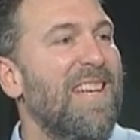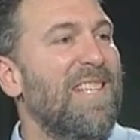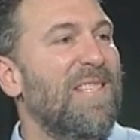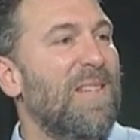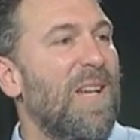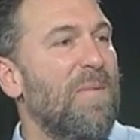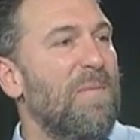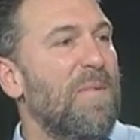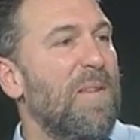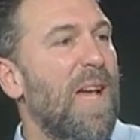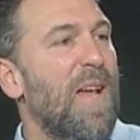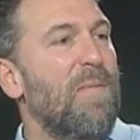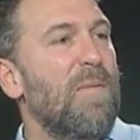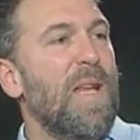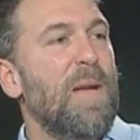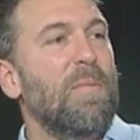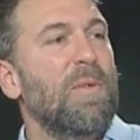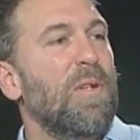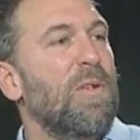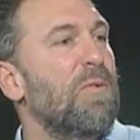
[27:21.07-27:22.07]
So I've
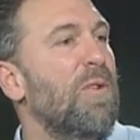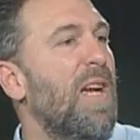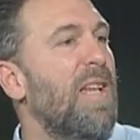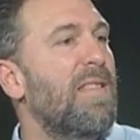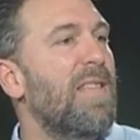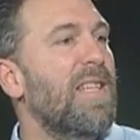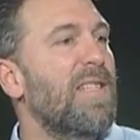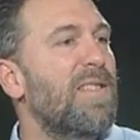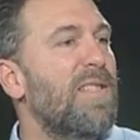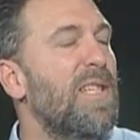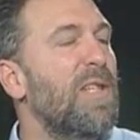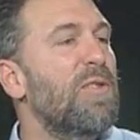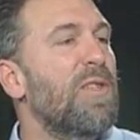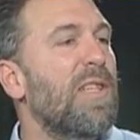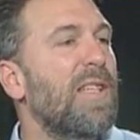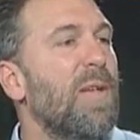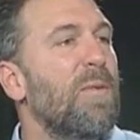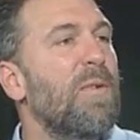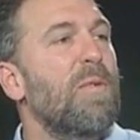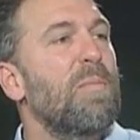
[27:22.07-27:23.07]
been able to try things
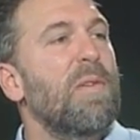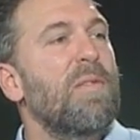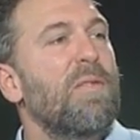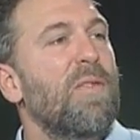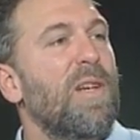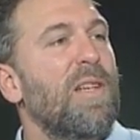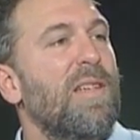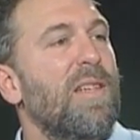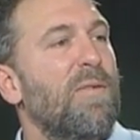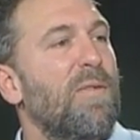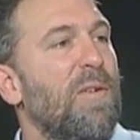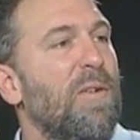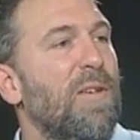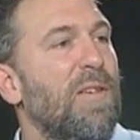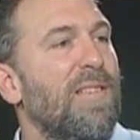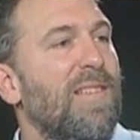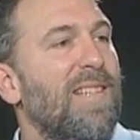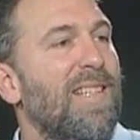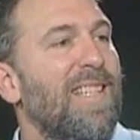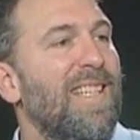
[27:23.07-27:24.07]
teaching that would have been very
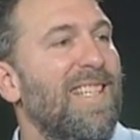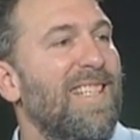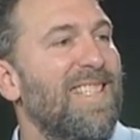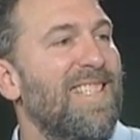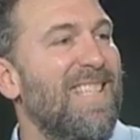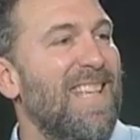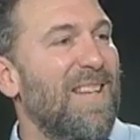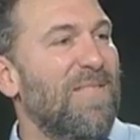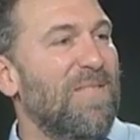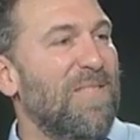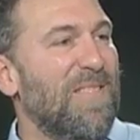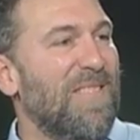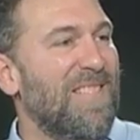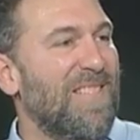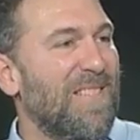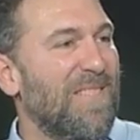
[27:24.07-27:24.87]
difficult, I think, at Stanford. So.